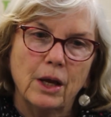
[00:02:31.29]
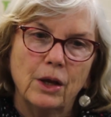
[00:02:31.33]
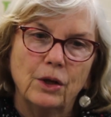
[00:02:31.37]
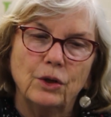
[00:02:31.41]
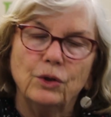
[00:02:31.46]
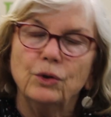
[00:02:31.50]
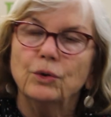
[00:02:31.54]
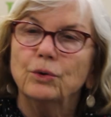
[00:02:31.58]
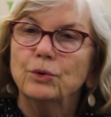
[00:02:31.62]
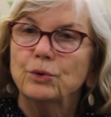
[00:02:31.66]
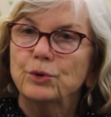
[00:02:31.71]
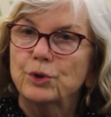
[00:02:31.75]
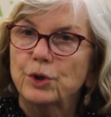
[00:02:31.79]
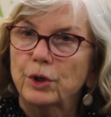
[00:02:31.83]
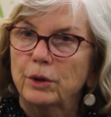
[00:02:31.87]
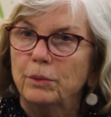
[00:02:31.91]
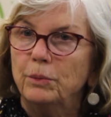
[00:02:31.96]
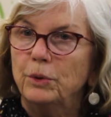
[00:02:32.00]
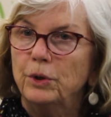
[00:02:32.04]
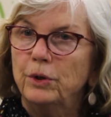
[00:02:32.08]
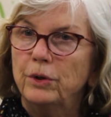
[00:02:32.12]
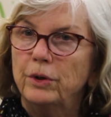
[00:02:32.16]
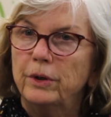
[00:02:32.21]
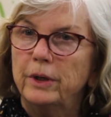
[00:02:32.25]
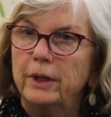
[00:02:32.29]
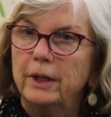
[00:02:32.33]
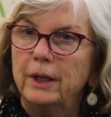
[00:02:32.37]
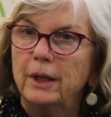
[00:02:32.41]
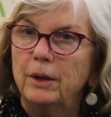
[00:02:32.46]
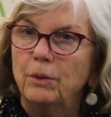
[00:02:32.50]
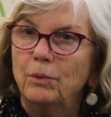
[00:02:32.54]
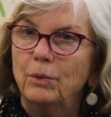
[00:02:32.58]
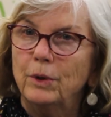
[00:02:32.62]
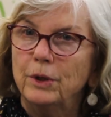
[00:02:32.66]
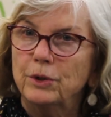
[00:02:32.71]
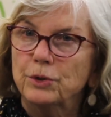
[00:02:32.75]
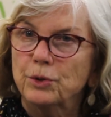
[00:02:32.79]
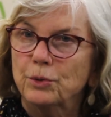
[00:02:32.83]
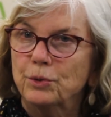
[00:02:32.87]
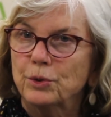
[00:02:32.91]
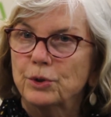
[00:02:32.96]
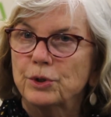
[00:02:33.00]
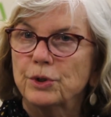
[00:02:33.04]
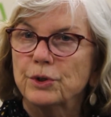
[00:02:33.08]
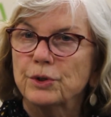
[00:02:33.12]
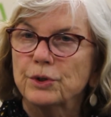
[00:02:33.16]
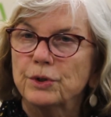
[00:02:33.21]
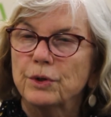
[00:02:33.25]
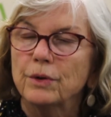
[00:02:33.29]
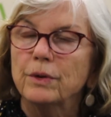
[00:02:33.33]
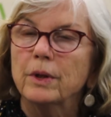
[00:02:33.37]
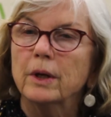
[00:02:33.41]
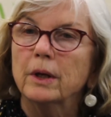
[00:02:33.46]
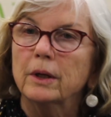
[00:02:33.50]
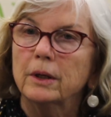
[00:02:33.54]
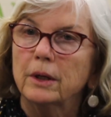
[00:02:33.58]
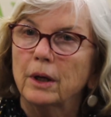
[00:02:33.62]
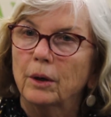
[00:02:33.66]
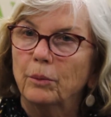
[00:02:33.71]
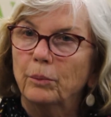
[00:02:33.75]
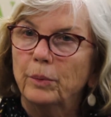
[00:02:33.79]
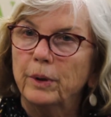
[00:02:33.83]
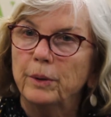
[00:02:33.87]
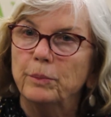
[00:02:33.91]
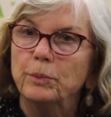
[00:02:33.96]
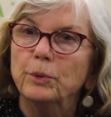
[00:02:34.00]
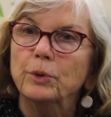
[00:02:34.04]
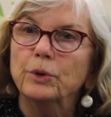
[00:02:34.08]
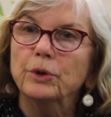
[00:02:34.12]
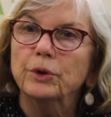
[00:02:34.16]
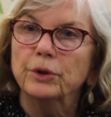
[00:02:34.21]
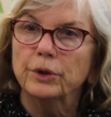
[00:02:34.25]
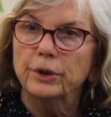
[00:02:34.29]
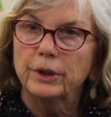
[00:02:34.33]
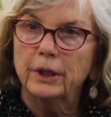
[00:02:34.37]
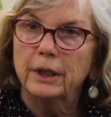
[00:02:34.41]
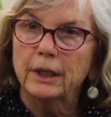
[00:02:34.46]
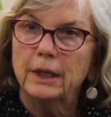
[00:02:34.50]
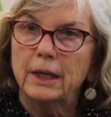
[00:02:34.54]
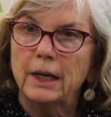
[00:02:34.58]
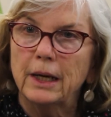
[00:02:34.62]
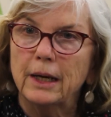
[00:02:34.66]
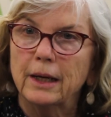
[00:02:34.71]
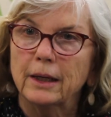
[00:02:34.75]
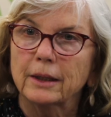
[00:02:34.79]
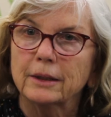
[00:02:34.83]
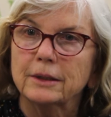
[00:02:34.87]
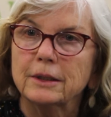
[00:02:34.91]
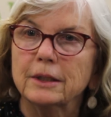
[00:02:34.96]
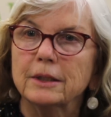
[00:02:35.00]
use community resources so that young people could connect,